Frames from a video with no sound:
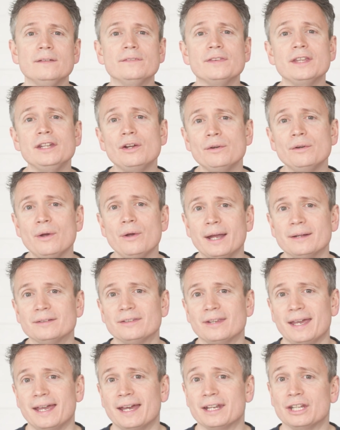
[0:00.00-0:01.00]
If they don't know
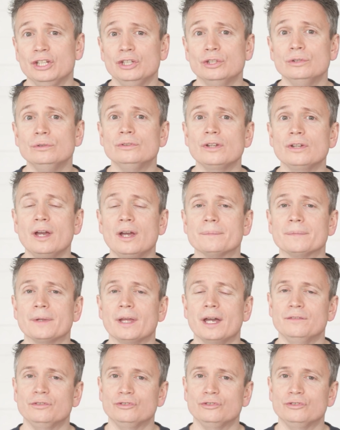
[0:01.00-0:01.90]
how to add a user,